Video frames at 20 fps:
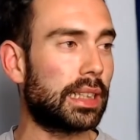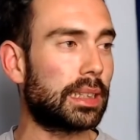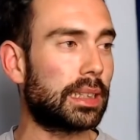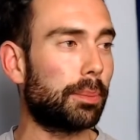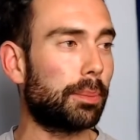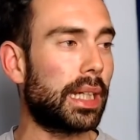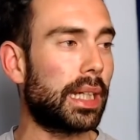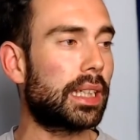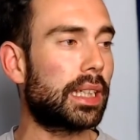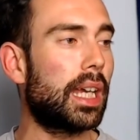
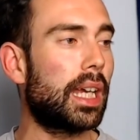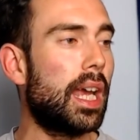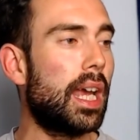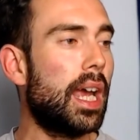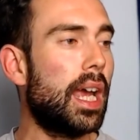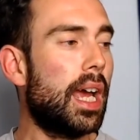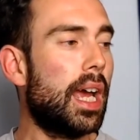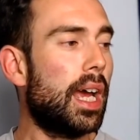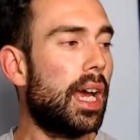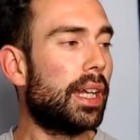make.
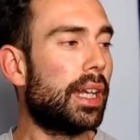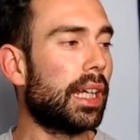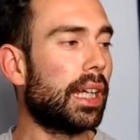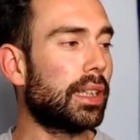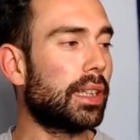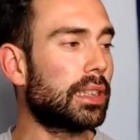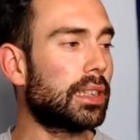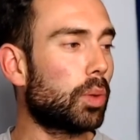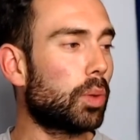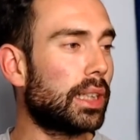Now,
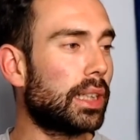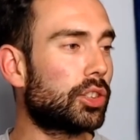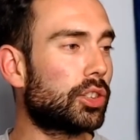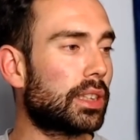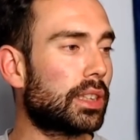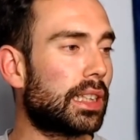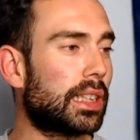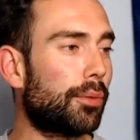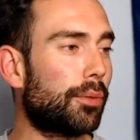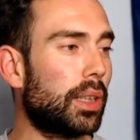this is quite
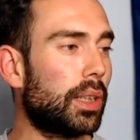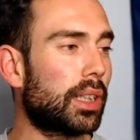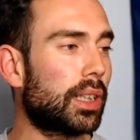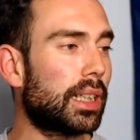interesting. If we look at